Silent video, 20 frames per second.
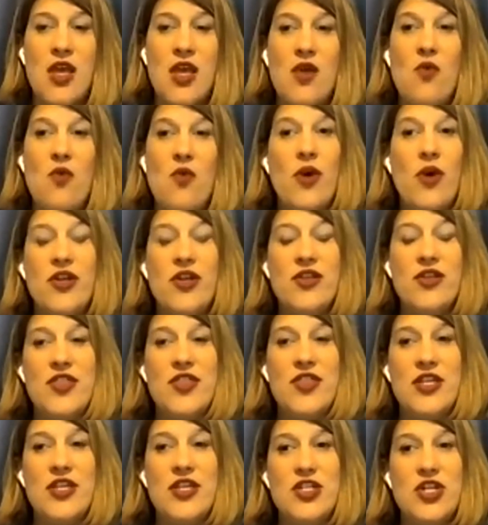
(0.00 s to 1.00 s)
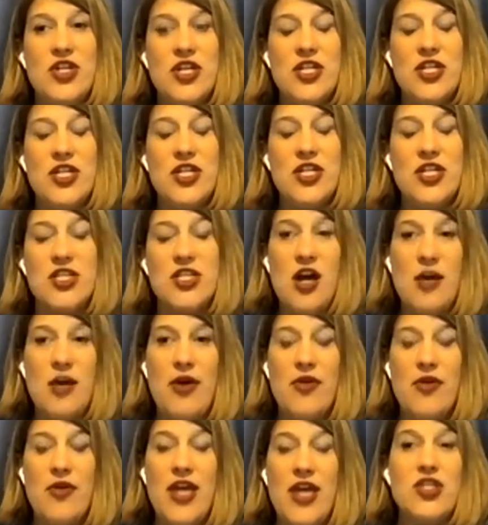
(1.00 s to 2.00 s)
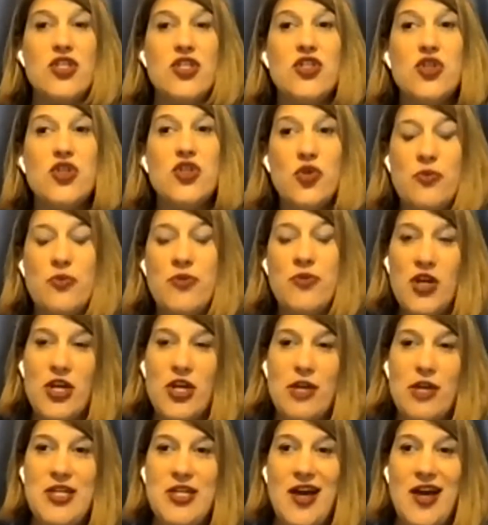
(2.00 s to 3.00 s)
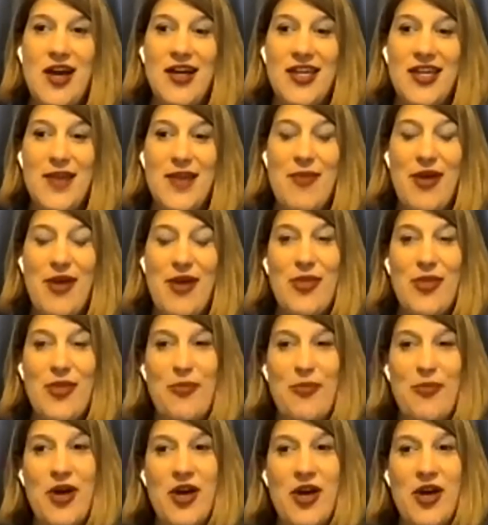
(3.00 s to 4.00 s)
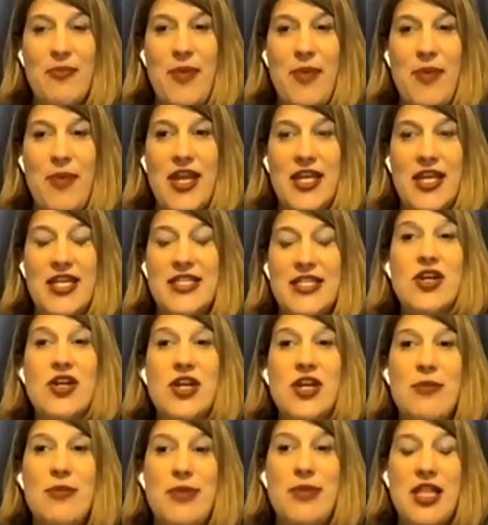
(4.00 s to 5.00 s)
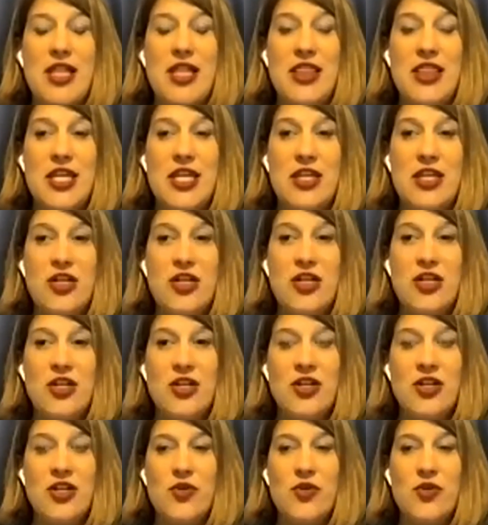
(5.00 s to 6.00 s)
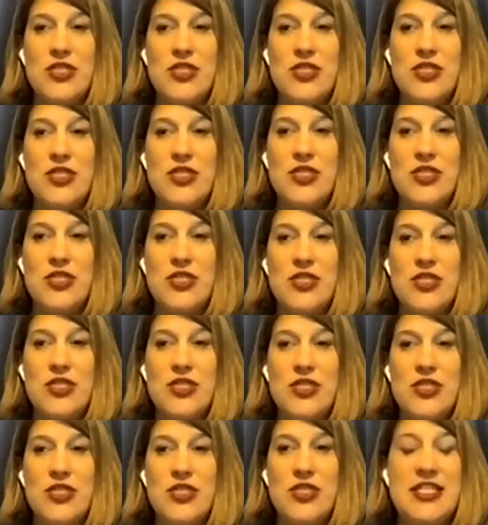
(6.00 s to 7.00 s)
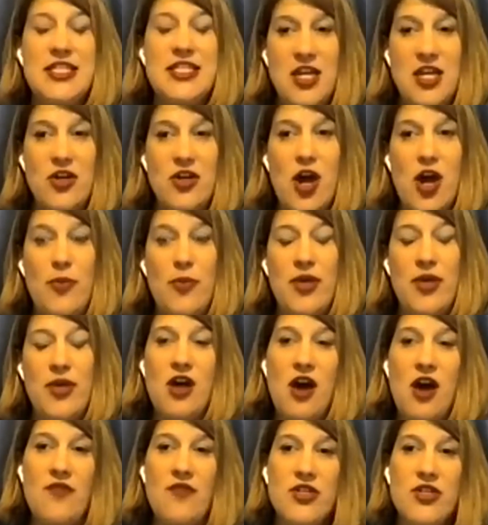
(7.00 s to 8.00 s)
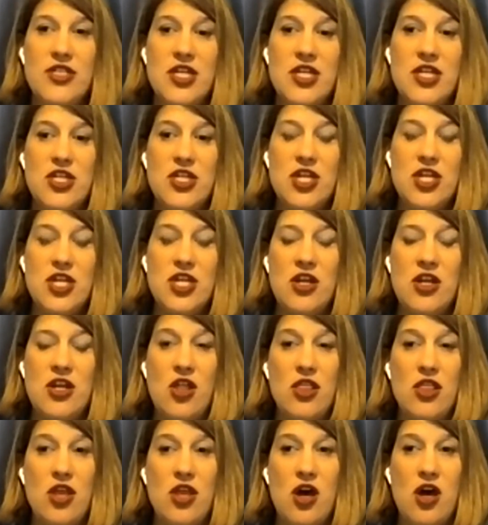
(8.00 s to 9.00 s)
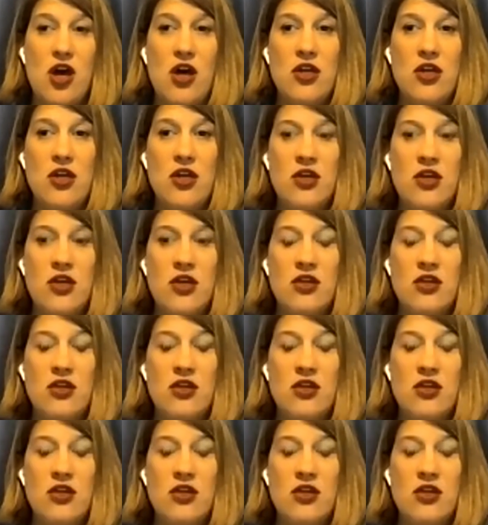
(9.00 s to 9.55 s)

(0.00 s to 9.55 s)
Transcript: What are the things you're going to talk about? I assume you're going to be talking about the book, but is there going to be a leader who's facilitating or helping the conversation along?